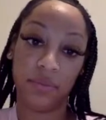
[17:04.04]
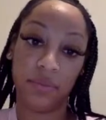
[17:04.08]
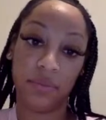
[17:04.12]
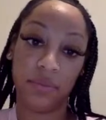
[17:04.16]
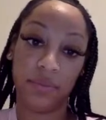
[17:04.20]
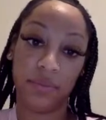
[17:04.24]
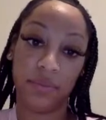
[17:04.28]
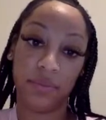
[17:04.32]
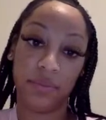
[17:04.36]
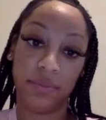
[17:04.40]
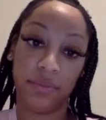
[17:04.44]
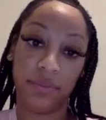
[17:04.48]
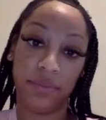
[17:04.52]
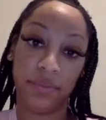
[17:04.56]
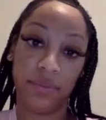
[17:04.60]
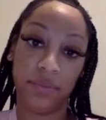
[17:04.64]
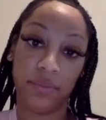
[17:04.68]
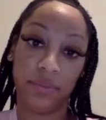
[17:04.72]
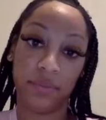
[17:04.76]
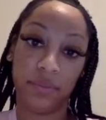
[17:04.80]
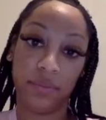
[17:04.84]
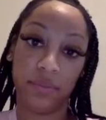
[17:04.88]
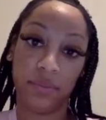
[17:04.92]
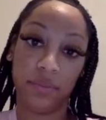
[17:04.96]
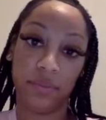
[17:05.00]

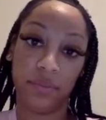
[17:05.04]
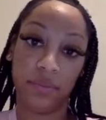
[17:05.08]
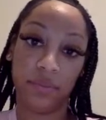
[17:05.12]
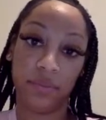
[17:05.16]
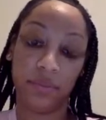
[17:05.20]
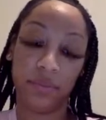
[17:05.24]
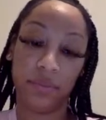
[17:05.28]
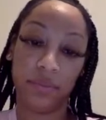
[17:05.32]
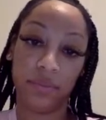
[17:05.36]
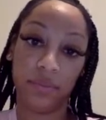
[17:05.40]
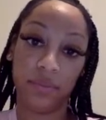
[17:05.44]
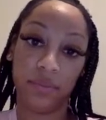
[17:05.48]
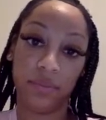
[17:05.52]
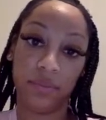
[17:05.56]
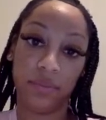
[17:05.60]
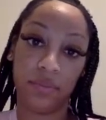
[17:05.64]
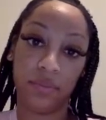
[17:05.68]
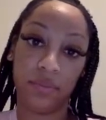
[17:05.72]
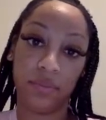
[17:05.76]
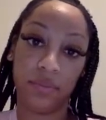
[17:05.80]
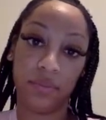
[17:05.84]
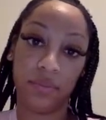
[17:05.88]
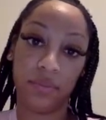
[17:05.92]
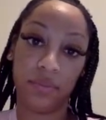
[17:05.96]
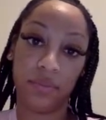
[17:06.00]

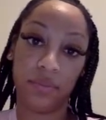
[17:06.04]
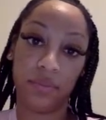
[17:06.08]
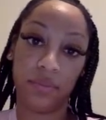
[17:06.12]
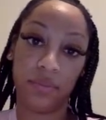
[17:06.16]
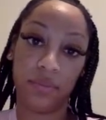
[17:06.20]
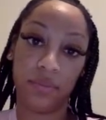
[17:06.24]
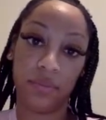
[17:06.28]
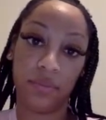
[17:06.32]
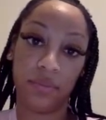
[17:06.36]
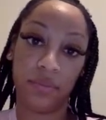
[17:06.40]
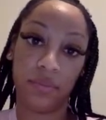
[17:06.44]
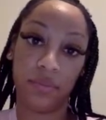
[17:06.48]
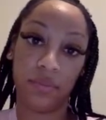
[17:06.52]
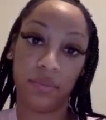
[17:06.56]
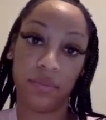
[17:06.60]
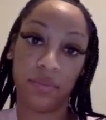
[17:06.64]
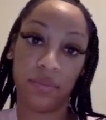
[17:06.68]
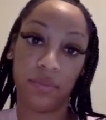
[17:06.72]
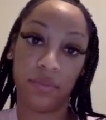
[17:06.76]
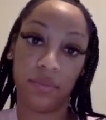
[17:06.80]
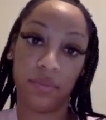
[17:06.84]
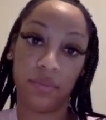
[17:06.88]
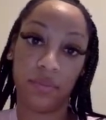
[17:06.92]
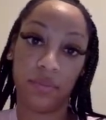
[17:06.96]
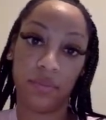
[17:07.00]

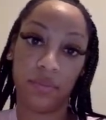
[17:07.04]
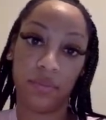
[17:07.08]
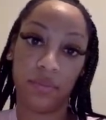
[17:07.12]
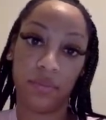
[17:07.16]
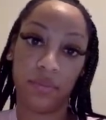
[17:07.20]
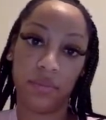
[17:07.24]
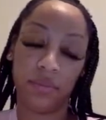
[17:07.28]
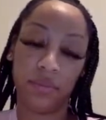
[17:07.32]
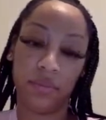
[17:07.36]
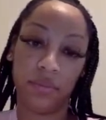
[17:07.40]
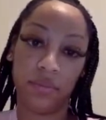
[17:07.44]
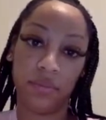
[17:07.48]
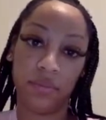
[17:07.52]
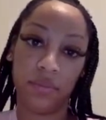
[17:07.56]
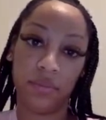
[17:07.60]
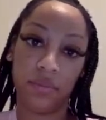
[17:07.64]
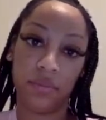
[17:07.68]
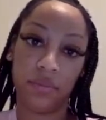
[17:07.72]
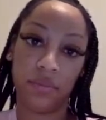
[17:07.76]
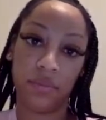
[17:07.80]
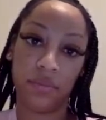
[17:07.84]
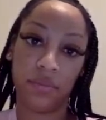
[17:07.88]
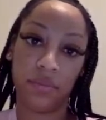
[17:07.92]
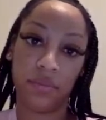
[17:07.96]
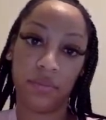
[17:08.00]

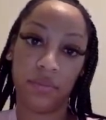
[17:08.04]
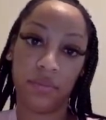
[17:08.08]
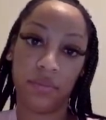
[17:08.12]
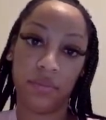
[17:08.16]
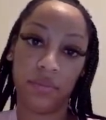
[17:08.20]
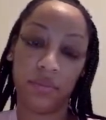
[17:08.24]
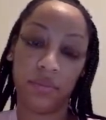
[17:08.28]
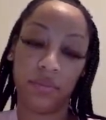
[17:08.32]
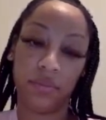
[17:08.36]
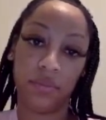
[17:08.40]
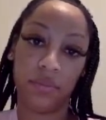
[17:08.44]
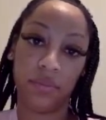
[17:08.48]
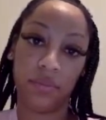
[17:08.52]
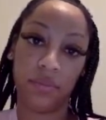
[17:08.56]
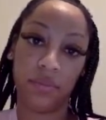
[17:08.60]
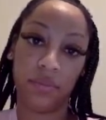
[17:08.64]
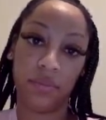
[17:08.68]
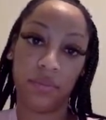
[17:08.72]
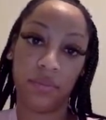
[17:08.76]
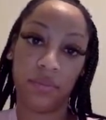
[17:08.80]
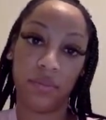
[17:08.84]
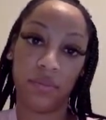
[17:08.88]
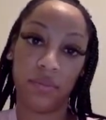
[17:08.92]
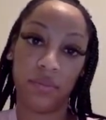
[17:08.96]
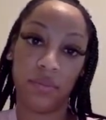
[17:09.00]

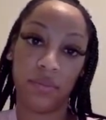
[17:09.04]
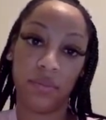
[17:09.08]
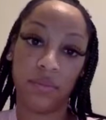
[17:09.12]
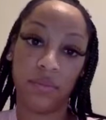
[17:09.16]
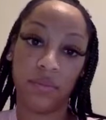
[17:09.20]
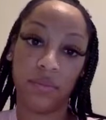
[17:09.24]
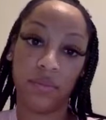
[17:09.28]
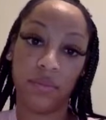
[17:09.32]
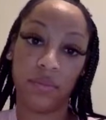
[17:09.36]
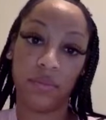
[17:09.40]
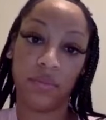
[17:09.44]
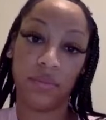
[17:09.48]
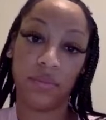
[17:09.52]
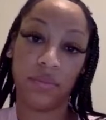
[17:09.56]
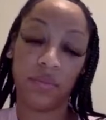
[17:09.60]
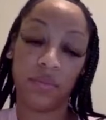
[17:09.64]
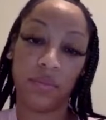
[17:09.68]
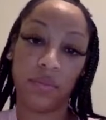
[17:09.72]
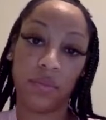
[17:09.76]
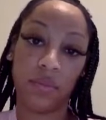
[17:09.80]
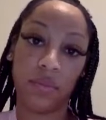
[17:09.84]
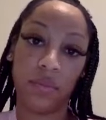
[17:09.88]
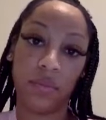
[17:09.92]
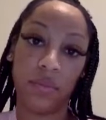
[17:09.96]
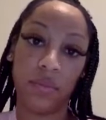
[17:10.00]

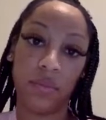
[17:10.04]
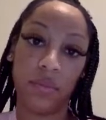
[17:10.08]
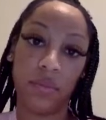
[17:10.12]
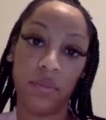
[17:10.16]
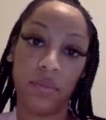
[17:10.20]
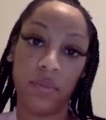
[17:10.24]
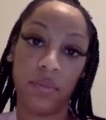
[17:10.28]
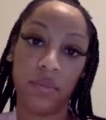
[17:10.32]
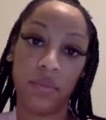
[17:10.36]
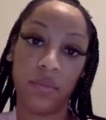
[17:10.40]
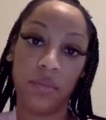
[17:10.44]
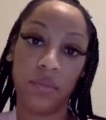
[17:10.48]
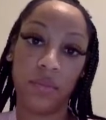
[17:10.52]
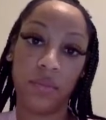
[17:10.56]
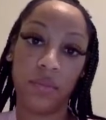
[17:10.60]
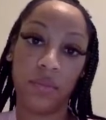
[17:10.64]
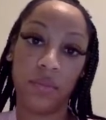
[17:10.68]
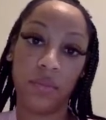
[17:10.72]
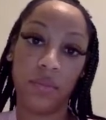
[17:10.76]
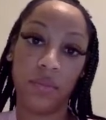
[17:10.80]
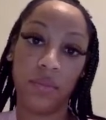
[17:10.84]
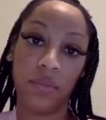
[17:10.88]
No words are spoken by the person on screen.